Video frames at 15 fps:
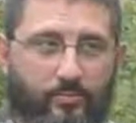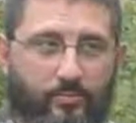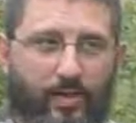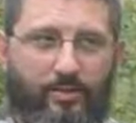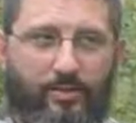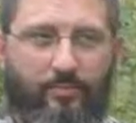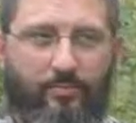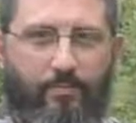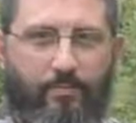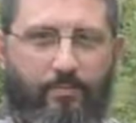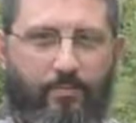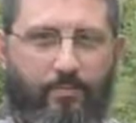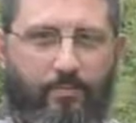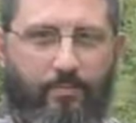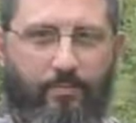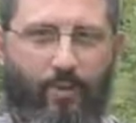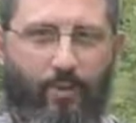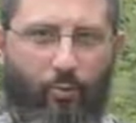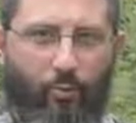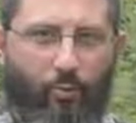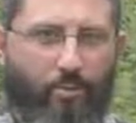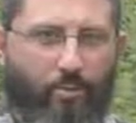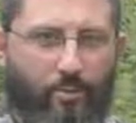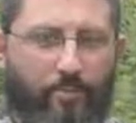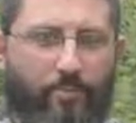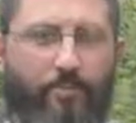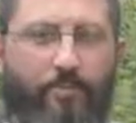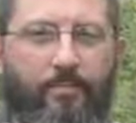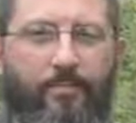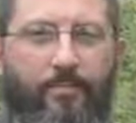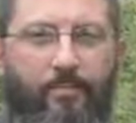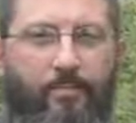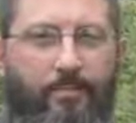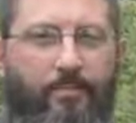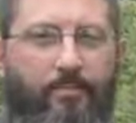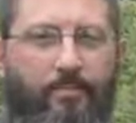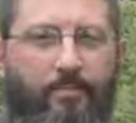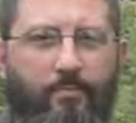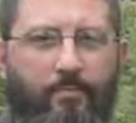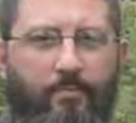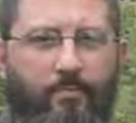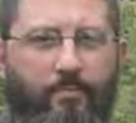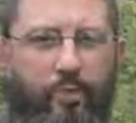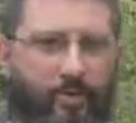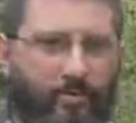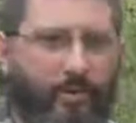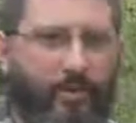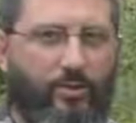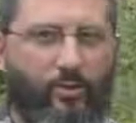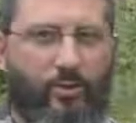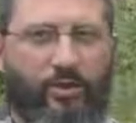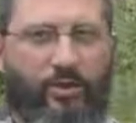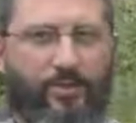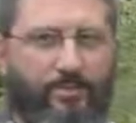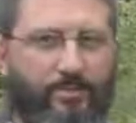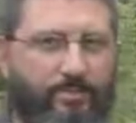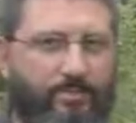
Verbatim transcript: Praise Him. Worship Him. Seven days a week.